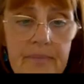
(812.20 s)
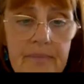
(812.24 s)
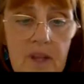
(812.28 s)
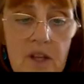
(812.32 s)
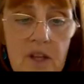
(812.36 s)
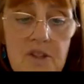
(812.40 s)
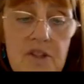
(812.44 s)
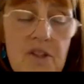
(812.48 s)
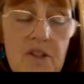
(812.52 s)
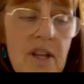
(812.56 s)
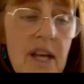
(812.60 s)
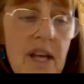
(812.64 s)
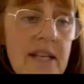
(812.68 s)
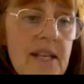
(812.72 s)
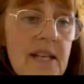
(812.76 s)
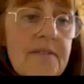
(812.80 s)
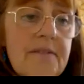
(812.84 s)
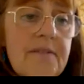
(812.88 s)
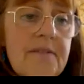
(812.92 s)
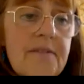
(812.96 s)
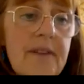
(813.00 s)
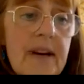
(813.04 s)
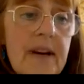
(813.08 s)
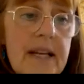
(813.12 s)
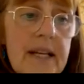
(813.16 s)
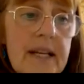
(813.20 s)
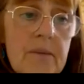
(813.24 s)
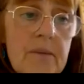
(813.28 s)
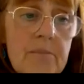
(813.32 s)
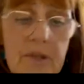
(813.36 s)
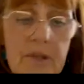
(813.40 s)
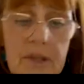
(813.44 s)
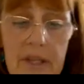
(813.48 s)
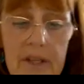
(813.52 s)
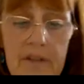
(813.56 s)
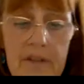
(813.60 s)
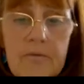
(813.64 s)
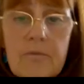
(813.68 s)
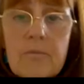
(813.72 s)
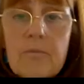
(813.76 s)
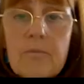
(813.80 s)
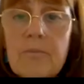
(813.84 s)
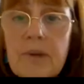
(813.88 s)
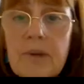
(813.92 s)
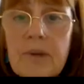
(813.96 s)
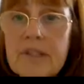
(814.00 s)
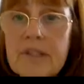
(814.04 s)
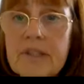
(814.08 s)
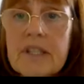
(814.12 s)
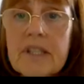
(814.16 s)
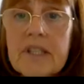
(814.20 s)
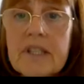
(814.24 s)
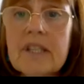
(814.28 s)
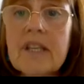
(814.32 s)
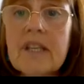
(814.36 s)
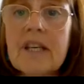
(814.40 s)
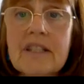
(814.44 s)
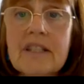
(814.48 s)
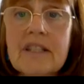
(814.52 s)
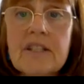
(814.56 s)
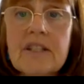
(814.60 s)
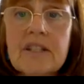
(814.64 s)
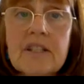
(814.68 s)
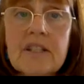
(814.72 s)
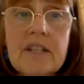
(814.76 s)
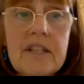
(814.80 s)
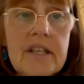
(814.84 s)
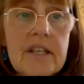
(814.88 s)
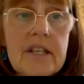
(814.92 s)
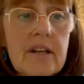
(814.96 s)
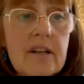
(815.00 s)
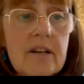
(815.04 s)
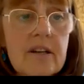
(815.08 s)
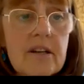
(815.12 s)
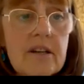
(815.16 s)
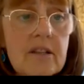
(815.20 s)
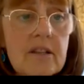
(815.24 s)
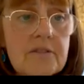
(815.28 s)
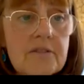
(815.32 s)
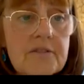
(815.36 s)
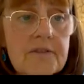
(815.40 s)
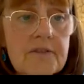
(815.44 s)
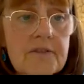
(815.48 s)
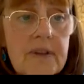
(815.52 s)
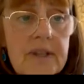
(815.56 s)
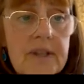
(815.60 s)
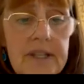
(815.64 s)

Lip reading: So that's a very brief potted history of